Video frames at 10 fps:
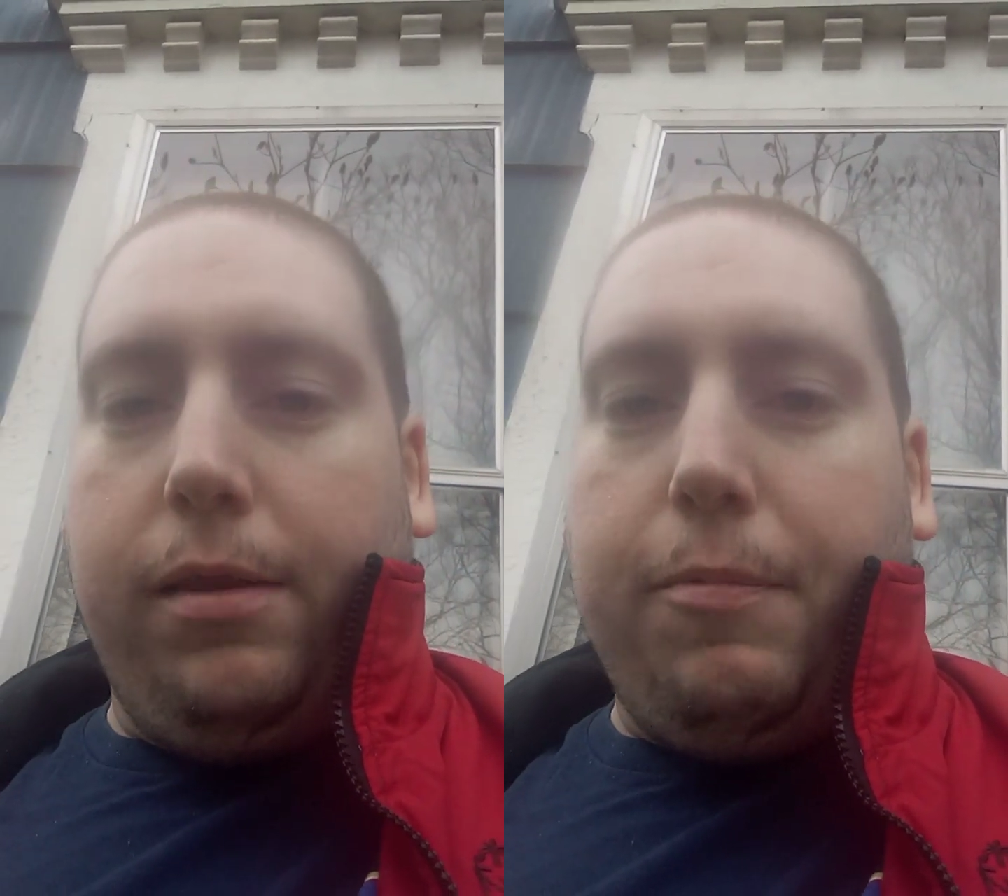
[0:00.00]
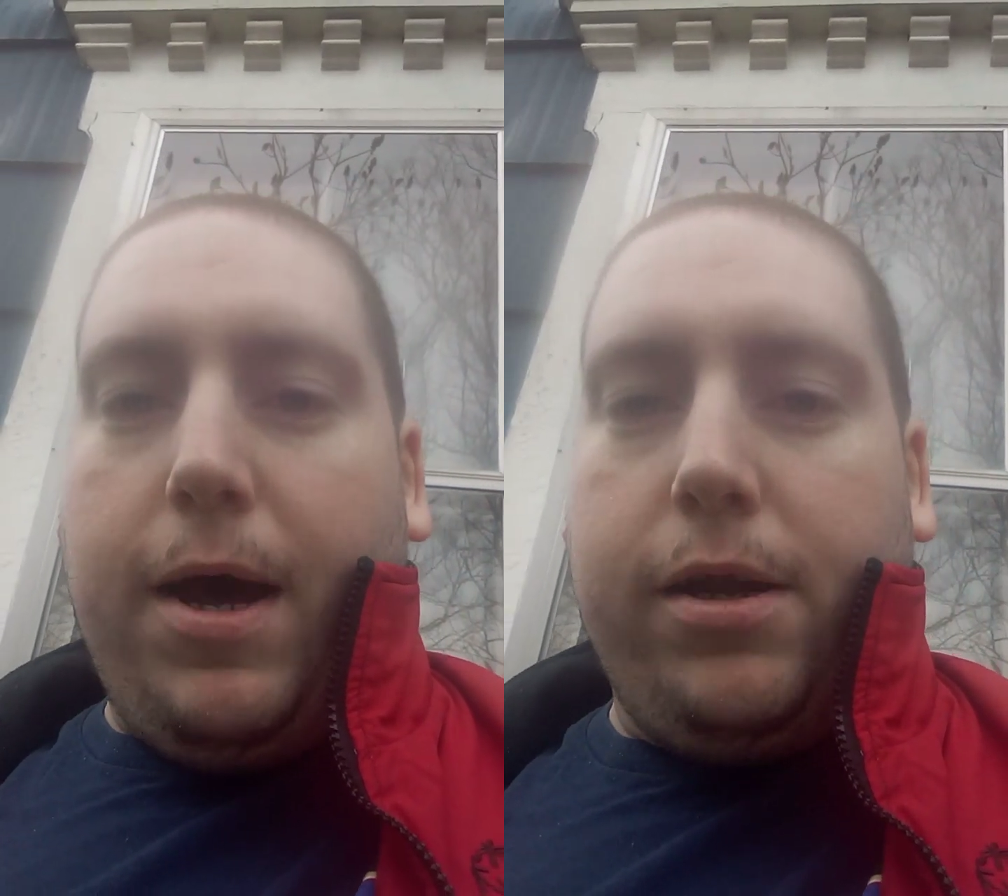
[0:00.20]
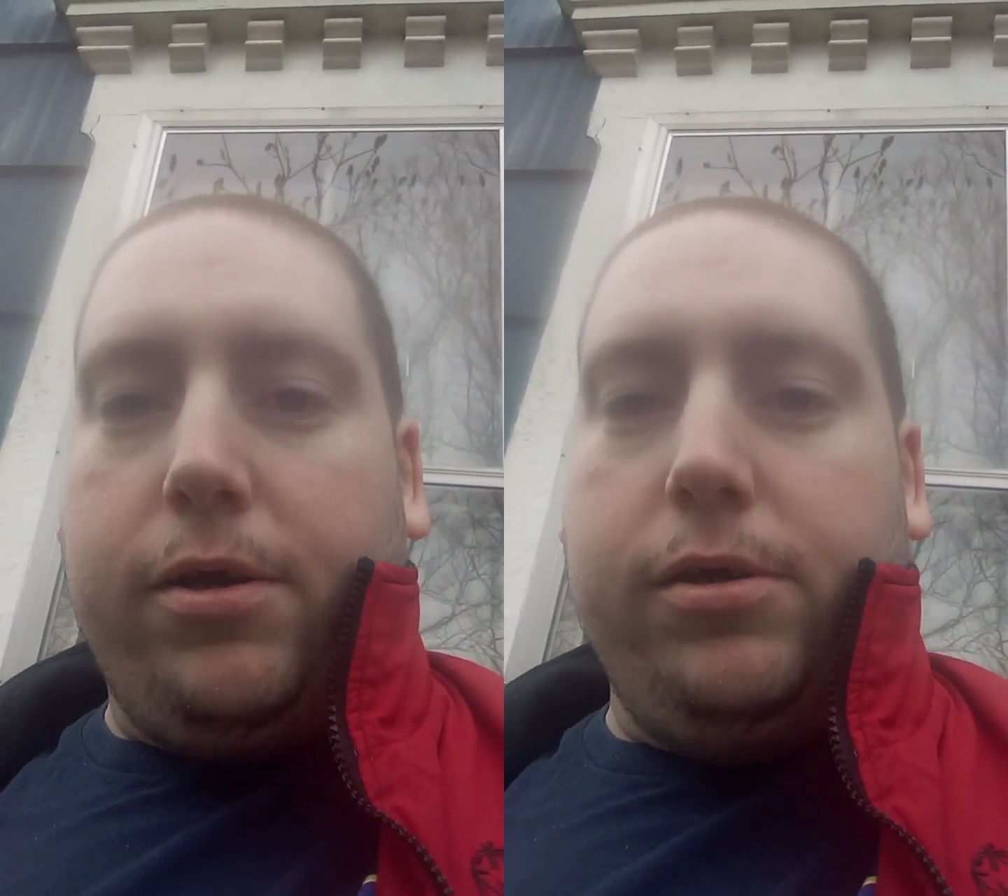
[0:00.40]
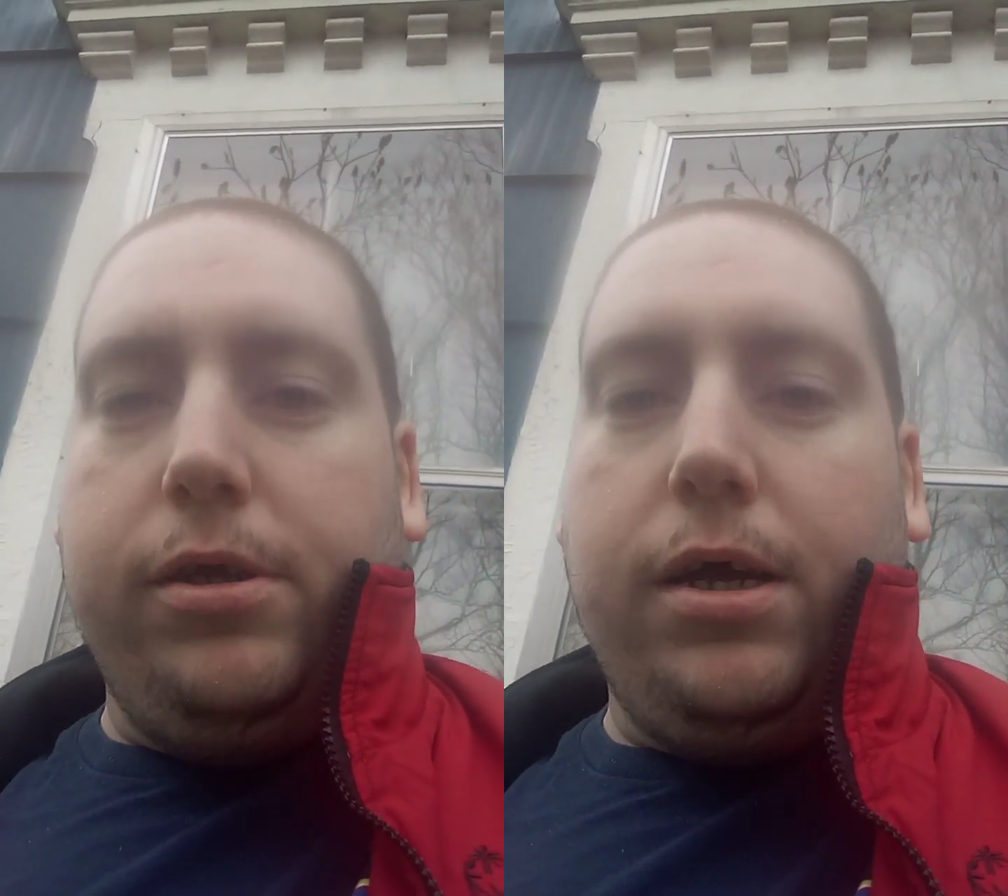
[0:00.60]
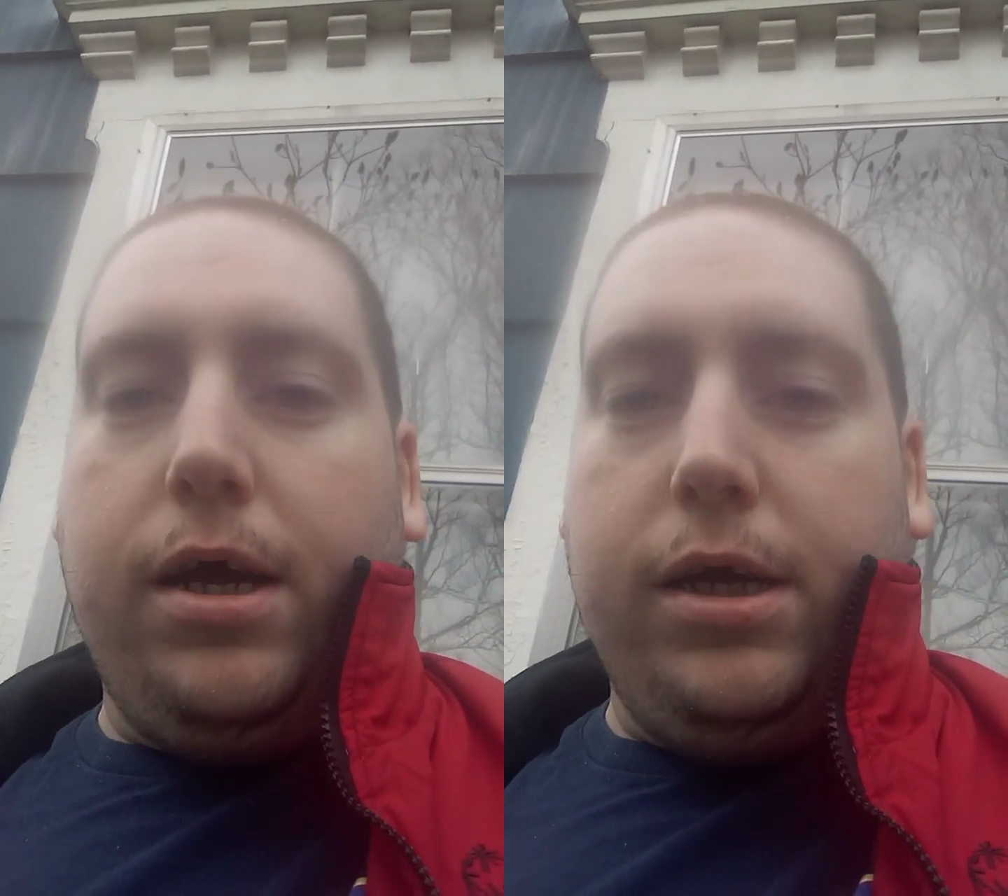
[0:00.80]
Potter
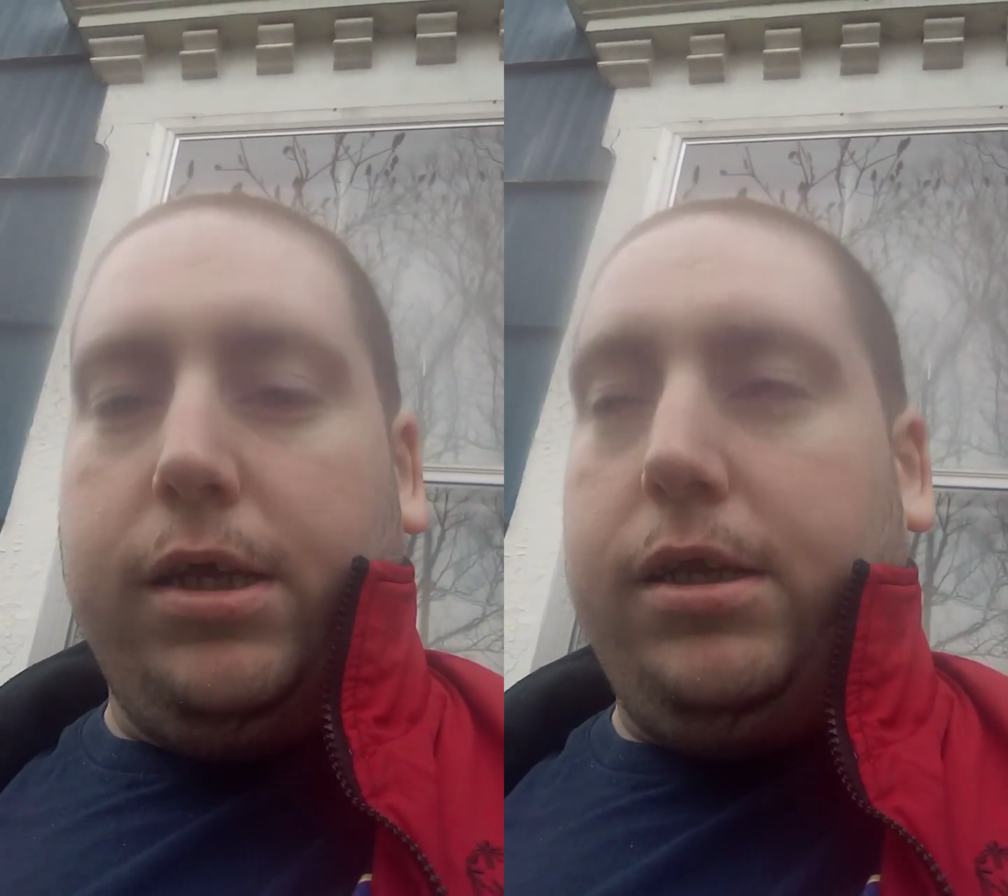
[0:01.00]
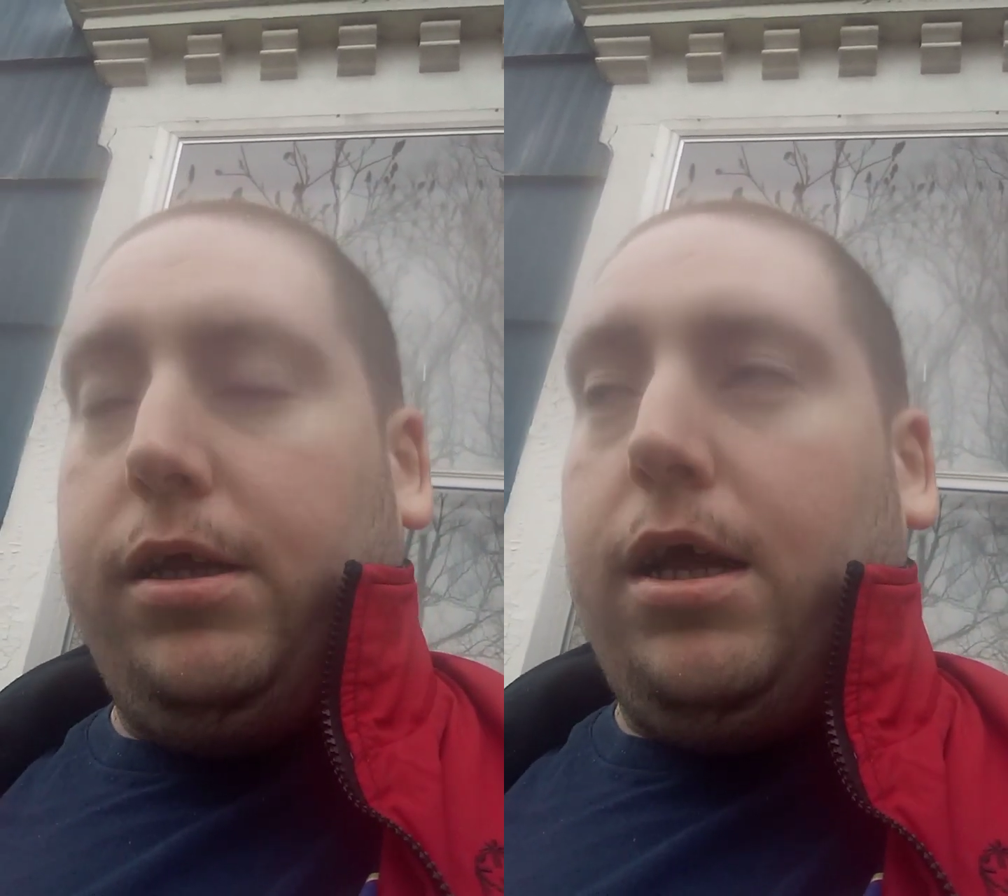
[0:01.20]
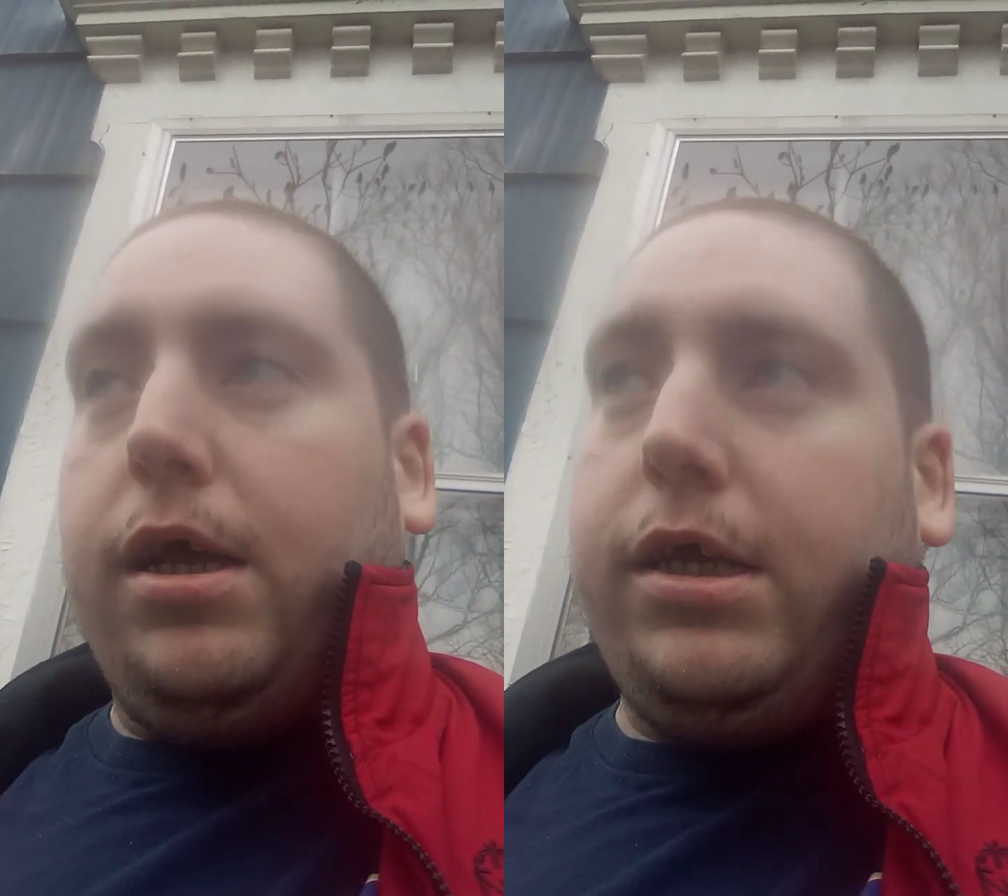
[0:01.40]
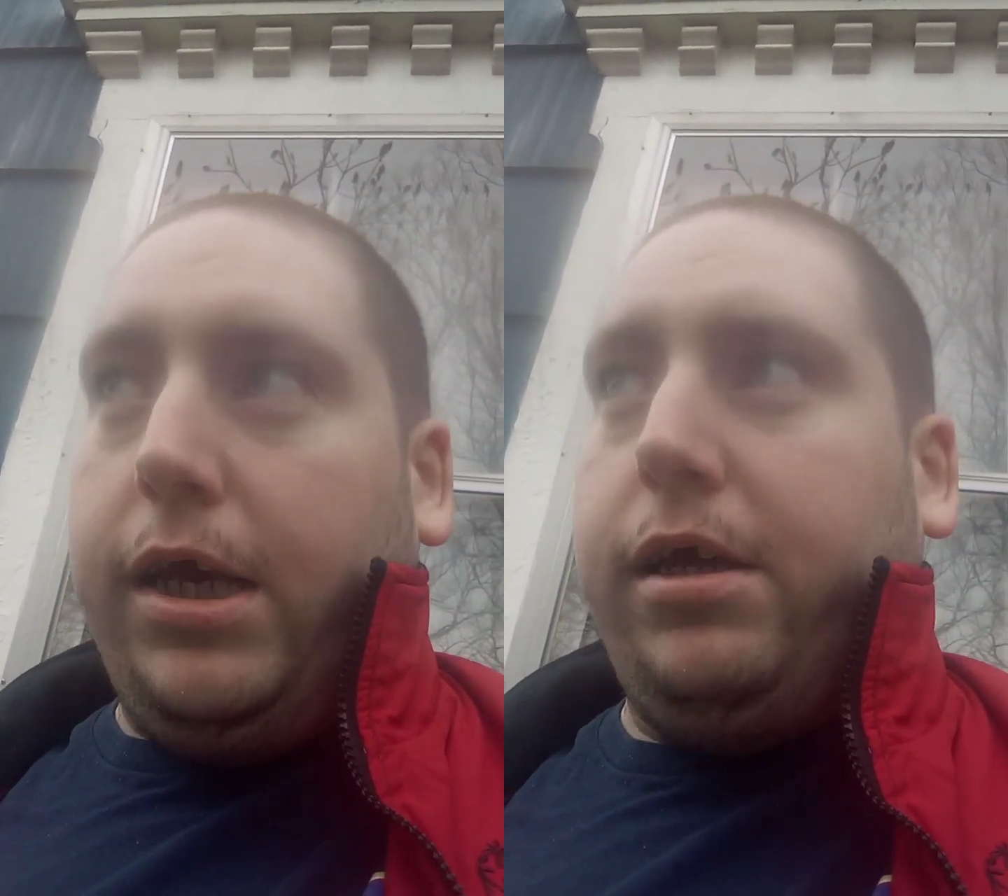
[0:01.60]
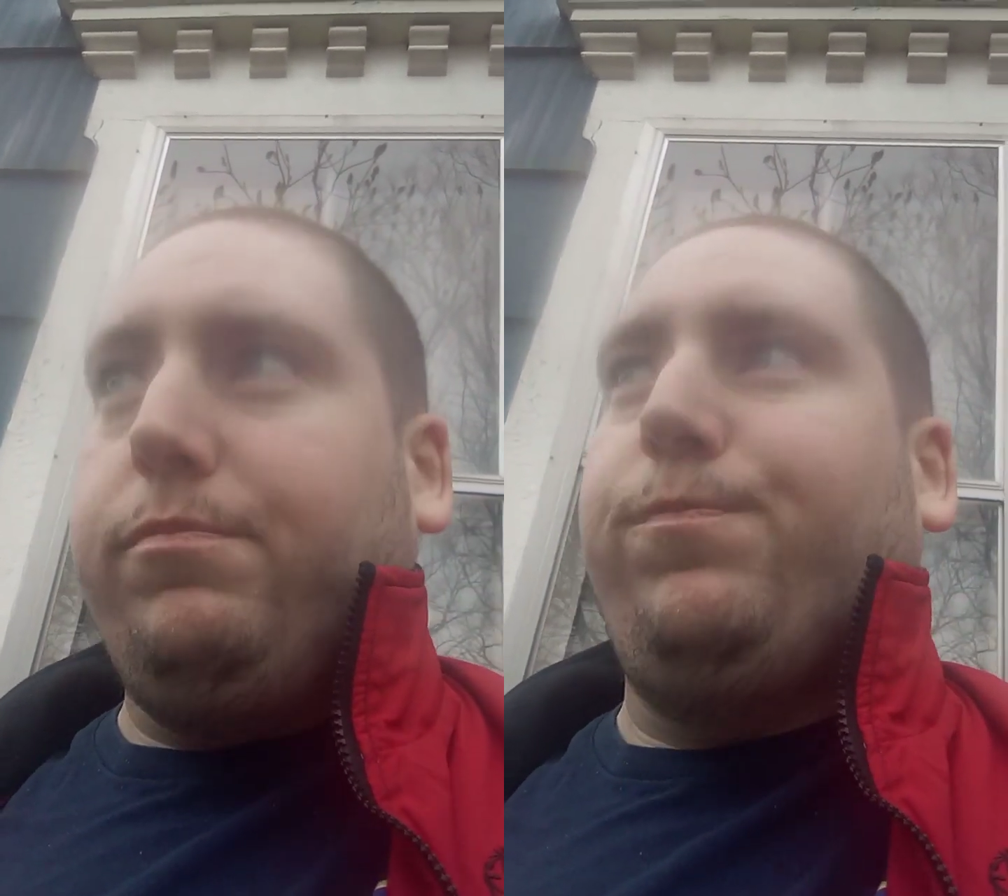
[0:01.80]

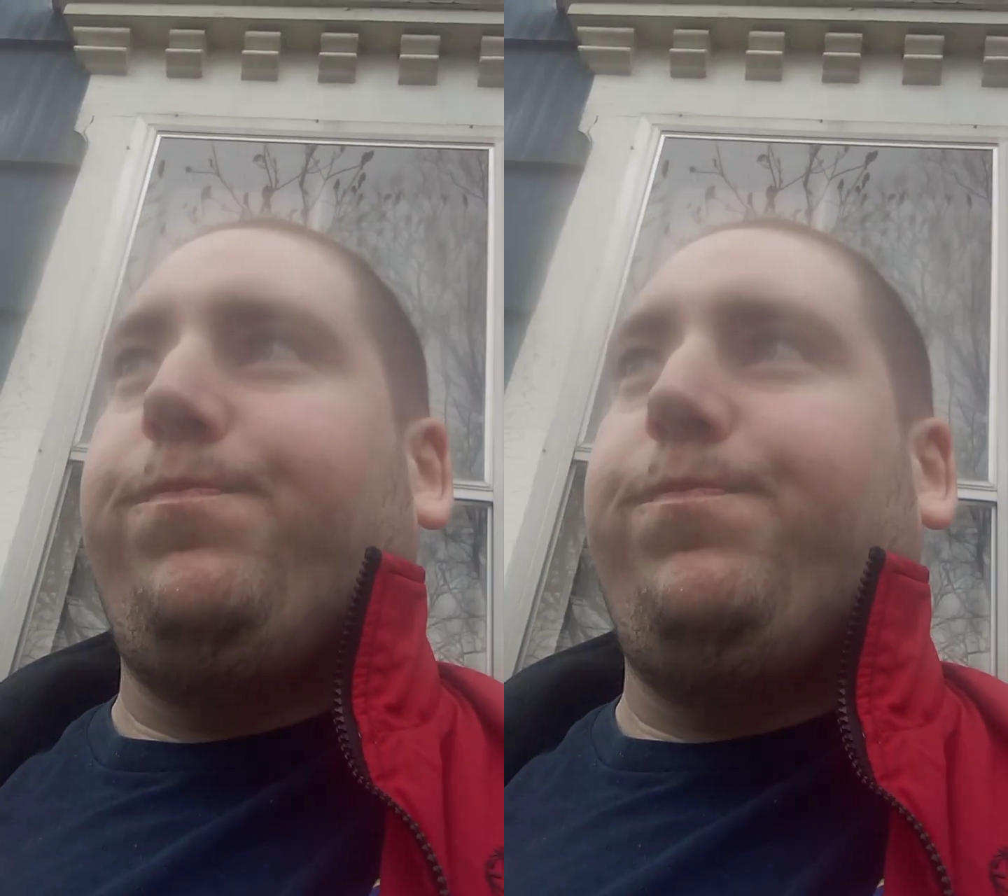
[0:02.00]
again